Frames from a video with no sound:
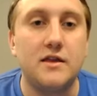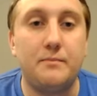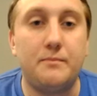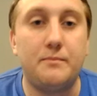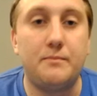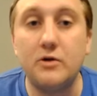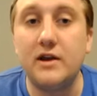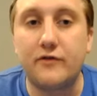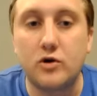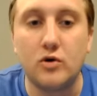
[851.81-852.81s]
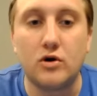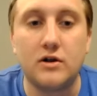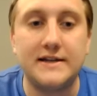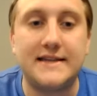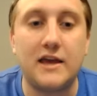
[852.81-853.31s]
the beauty of
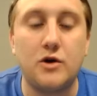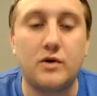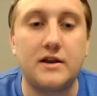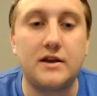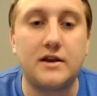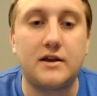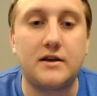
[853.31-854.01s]
Kugel is that you can